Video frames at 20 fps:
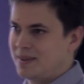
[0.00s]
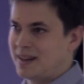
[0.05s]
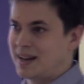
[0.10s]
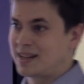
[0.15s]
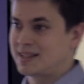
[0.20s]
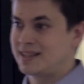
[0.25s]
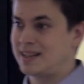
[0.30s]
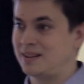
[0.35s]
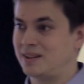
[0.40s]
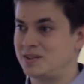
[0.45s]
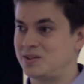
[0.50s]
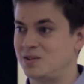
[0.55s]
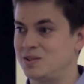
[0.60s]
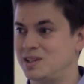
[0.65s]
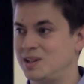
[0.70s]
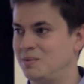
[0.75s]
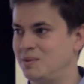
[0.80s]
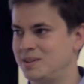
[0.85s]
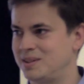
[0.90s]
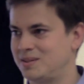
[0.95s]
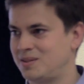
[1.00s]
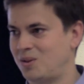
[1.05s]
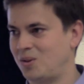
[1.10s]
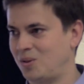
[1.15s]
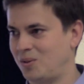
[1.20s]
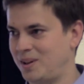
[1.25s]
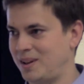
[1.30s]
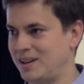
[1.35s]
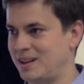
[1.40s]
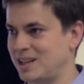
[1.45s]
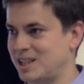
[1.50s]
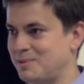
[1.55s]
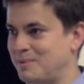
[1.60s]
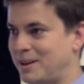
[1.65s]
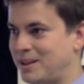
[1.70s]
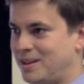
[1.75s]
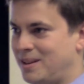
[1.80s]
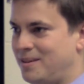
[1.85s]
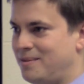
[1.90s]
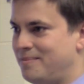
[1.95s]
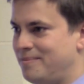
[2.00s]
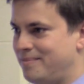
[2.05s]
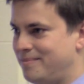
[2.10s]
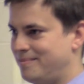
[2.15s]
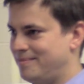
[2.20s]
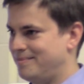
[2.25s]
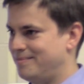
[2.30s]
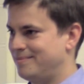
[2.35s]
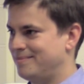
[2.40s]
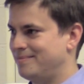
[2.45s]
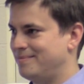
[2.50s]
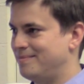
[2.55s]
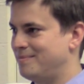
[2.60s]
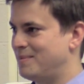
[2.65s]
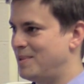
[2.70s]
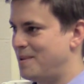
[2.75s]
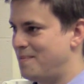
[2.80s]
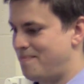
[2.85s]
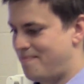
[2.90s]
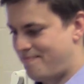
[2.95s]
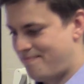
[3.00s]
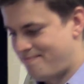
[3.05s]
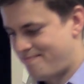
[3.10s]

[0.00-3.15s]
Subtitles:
extant lizards. That was totally unexpected. But